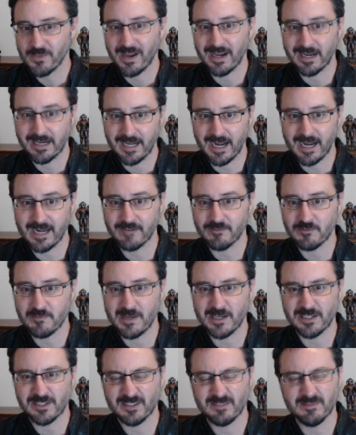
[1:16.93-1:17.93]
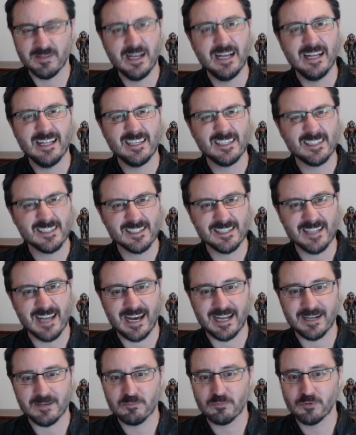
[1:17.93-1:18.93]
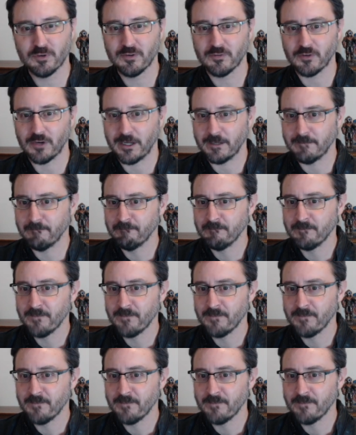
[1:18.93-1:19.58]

I got information. This is not proofread.